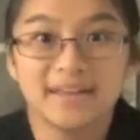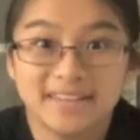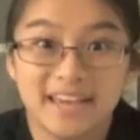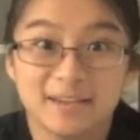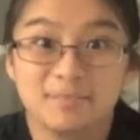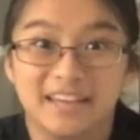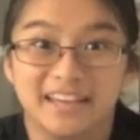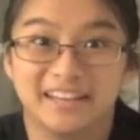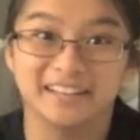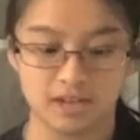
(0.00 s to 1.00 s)

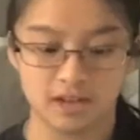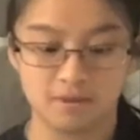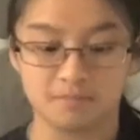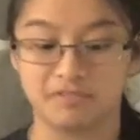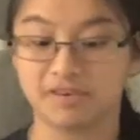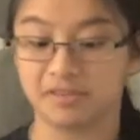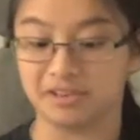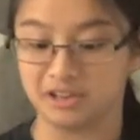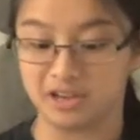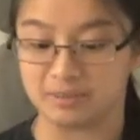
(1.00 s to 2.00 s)
Gaming! My favorite
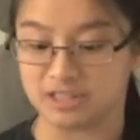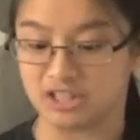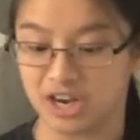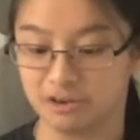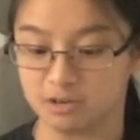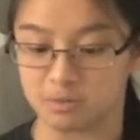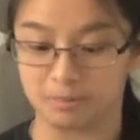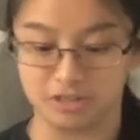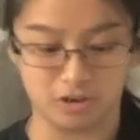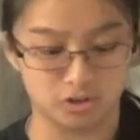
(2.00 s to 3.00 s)
video game as a child is
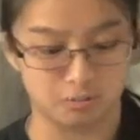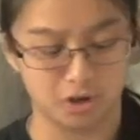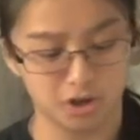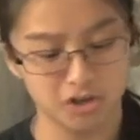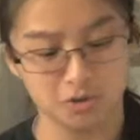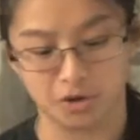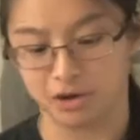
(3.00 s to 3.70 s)
probably Dr. Mario or